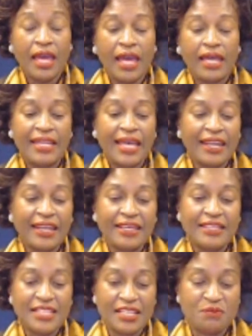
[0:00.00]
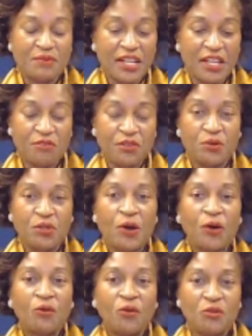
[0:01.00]
And that is, as many of you
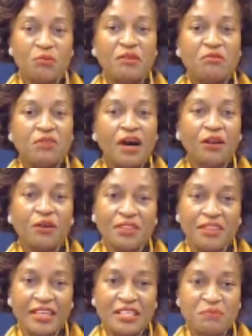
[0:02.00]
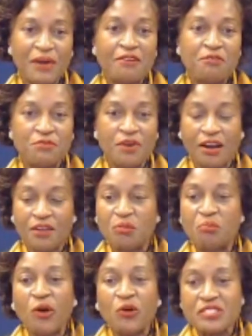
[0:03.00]
know who have been following this, by far the
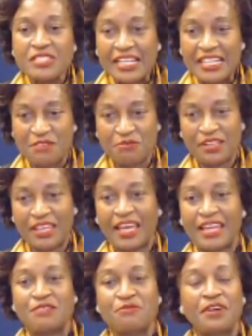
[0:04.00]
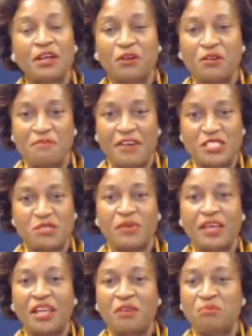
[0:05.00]
most significant federal
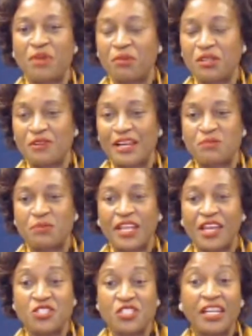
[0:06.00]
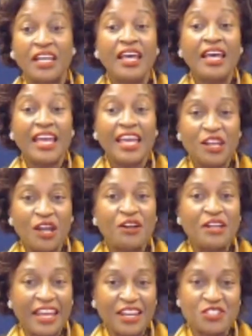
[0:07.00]
investment in public transportation in
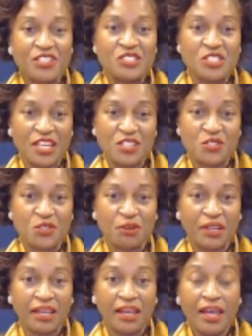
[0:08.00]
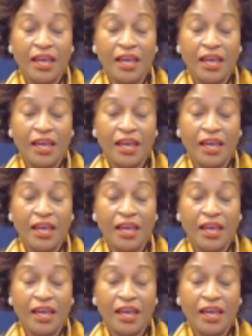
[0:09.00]
our nation's history.